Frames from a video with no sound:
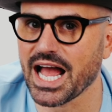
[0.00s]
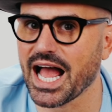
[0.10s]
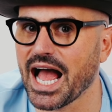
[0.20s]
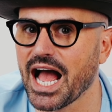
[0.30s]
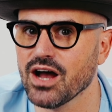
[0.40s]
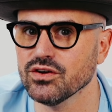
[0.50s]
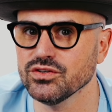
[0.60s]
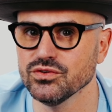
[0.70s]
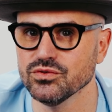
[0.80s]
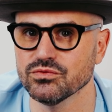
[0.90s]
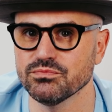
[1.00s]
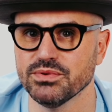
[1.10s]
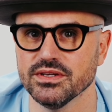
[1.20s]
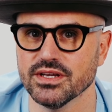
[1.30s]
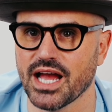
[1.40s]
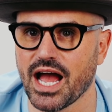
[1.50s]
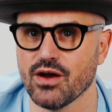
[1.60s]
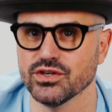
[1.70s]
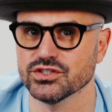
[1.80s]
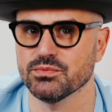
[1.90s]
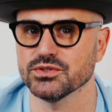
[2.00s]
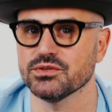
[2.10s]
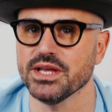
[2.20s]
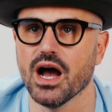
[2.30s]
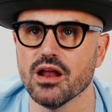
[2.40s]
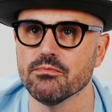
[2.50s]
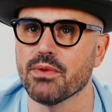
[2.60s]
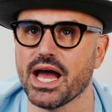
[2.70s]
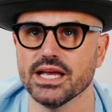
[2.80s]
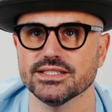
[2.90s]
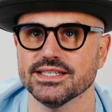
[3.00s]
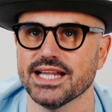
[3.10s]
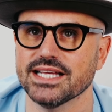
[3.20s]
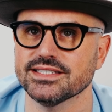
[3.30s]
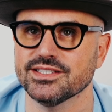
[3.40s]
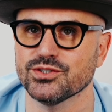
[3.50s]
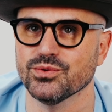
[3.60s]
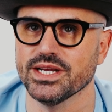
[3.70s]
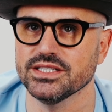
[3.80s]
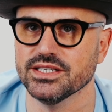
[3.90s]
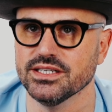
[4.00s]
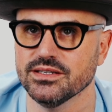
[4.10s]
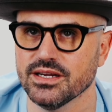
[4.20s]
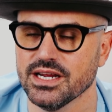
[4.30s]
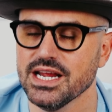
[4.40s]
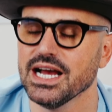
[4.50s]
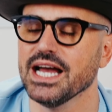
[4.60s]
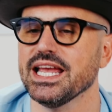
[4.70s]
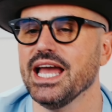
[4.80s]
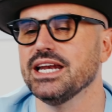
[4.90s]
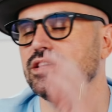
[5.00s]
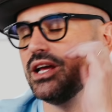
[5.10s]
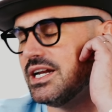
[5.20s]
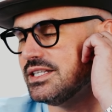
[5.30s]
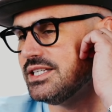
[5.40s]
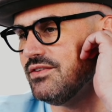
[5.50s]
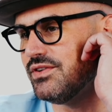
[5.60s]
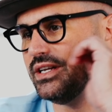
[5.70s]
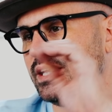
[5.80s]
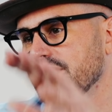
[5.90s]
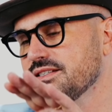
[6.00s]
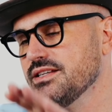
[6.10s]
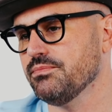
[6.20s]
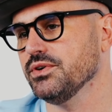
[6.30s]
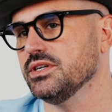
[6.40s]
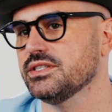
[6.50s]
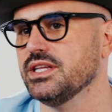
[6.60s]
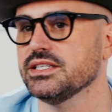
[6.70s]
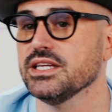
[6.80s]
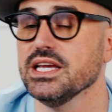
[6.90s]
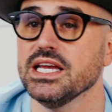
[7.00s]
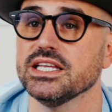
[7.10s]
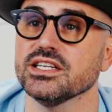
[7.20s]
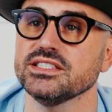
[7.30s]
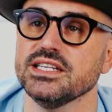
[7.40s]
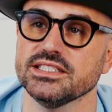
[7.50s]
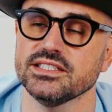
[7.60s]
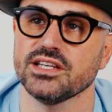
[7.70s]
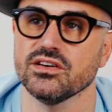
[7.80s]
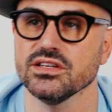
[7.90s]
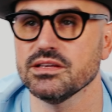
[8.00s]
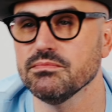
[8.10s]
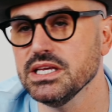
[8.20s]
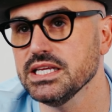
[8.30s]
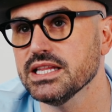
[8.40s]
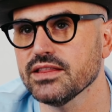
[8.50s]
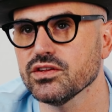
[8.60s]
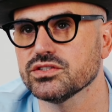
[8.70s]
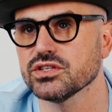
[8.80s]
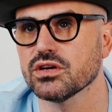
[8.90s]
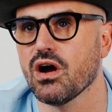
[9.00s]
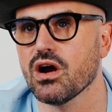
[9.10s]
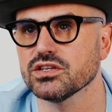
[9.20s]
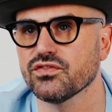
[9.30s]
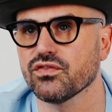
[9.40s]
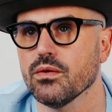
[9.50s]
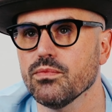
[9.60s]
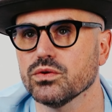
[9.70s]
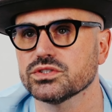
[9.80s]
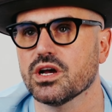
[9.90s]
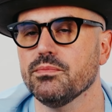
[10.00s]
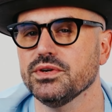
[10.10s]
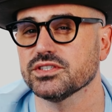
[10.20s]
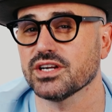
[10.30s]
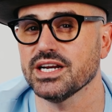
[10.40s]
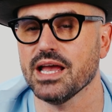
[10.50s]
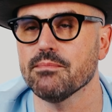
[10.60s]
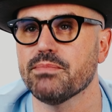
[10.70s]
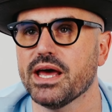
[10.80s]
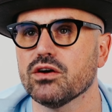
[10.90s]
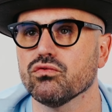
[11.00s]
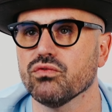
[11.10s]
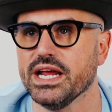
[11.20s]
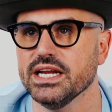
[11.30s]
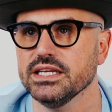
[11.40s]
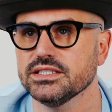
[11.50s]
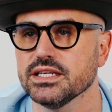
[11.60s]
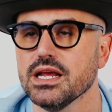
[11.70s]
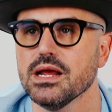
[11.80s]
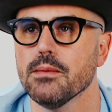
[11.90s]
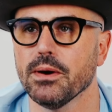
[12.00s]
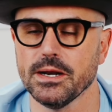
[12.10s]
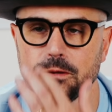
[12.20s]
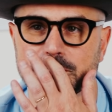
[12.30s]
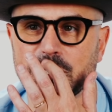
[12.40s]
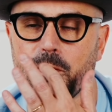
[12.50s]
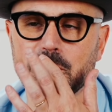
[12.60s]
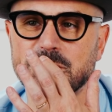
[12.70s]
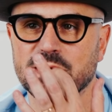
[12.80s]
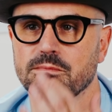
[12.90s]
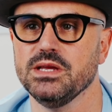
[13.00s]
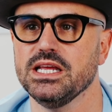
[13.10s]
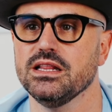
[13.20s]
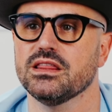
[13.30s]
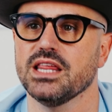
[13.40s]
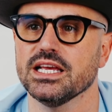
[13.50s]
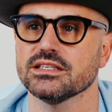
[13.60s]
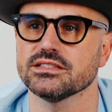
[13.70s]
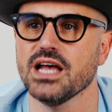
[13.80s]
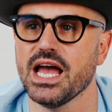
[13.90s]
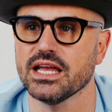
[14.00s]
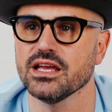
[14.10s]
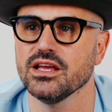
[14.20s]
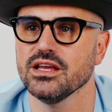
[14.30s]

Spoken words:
how you're supposed to be unbiased in that situation. Like, and it's even as simple as this. It doesn't necessarily mean that the cigars from those companies are going to get better ratings, but it's going to mean things like